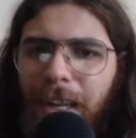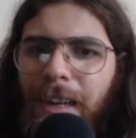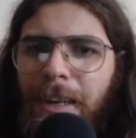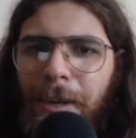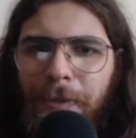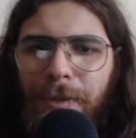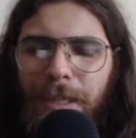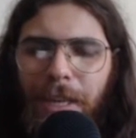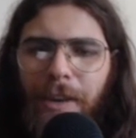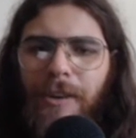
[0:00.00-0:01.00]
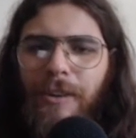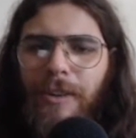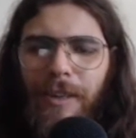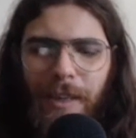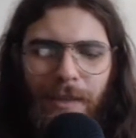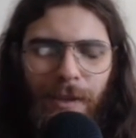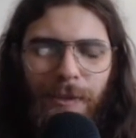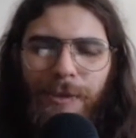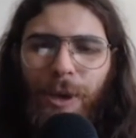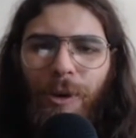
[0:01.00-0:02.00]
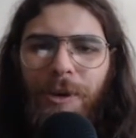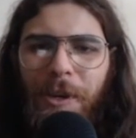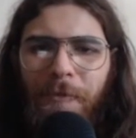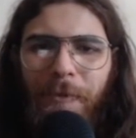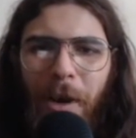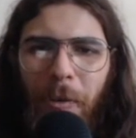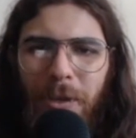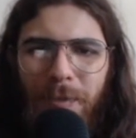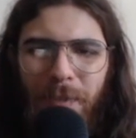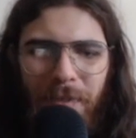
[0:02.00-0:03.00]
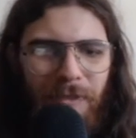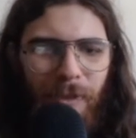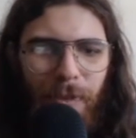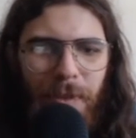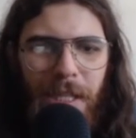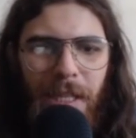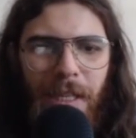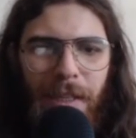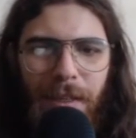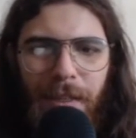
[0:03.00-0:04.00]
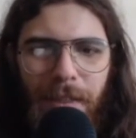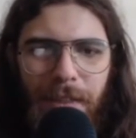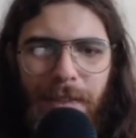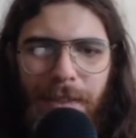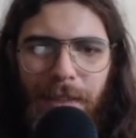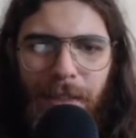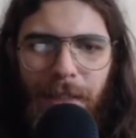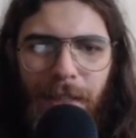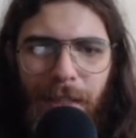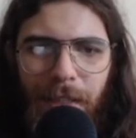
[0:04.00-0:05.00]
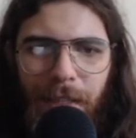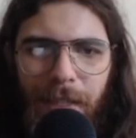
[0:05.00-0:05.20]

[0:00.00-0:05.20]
I love Colin Farrell's performance. He he